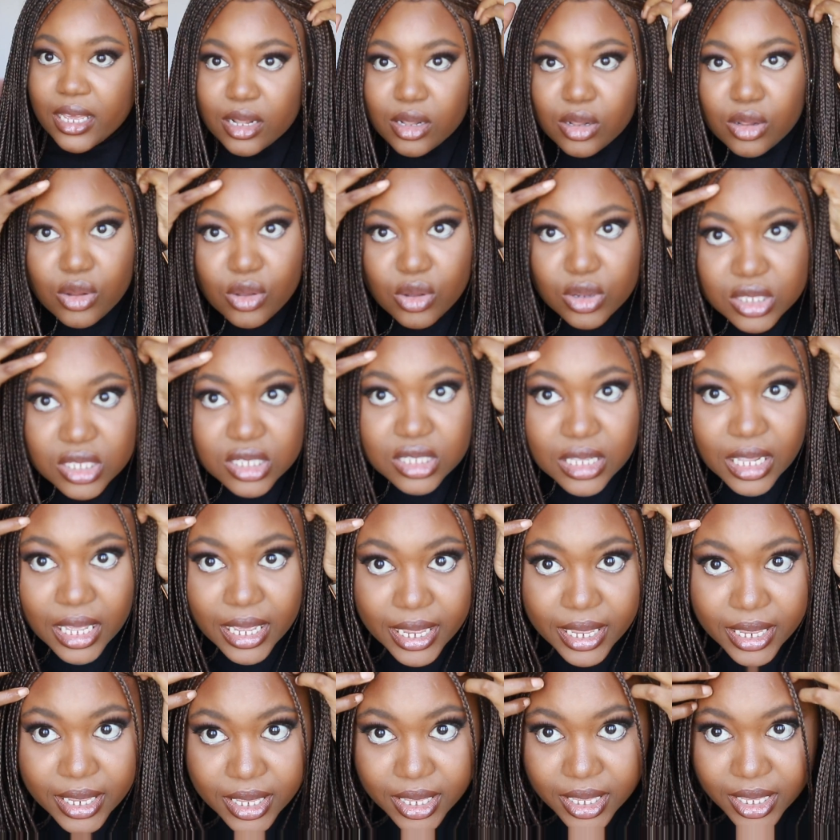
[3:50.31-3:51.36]
looks
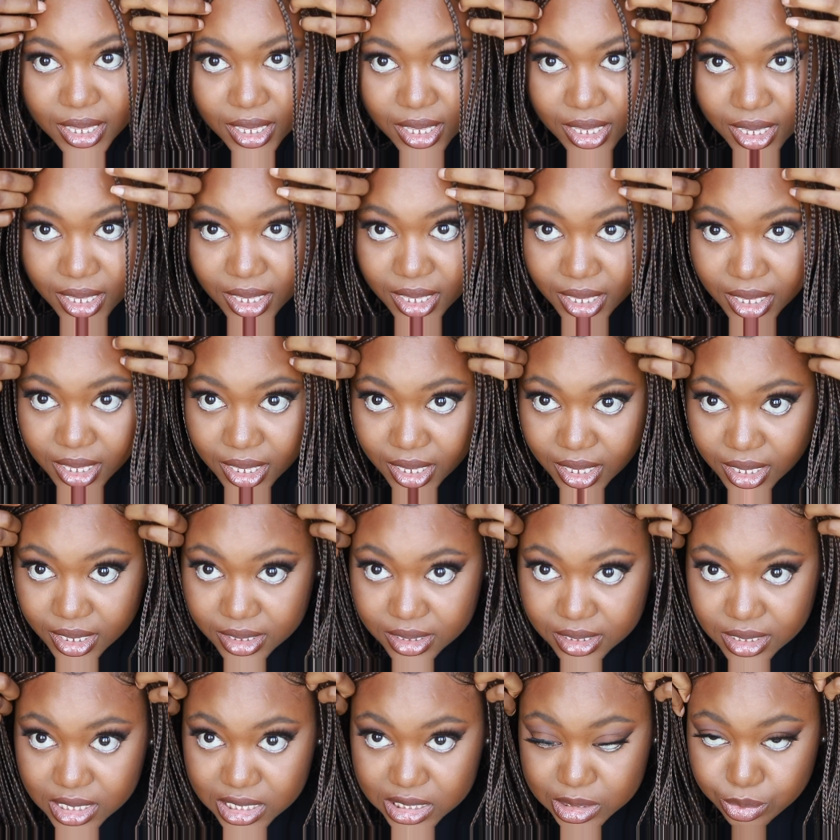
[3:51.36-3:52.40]
like
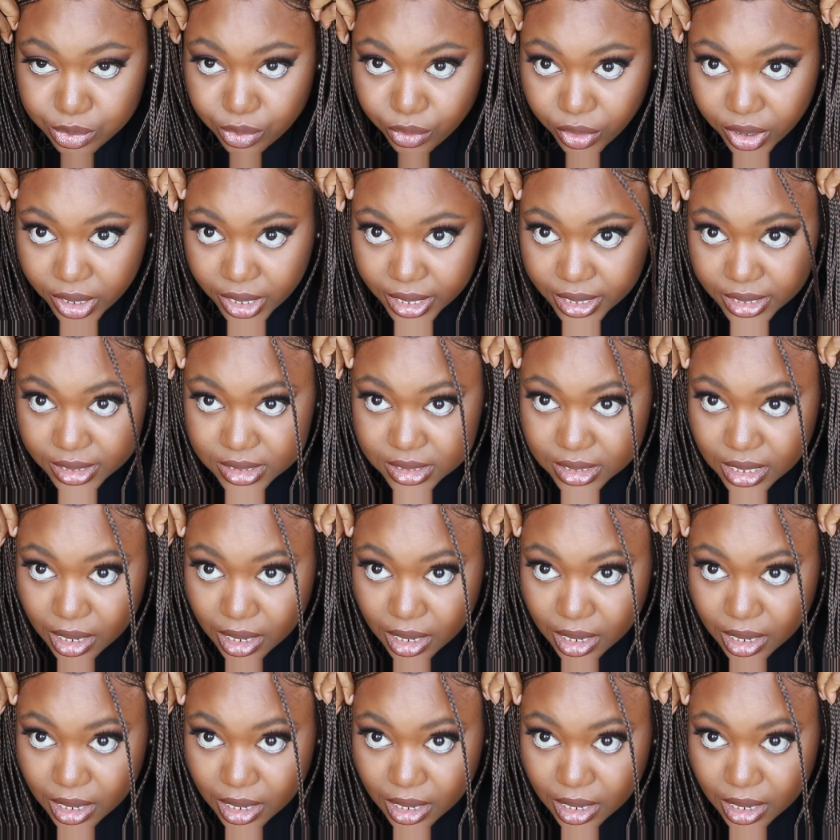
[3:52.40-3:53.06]
these braids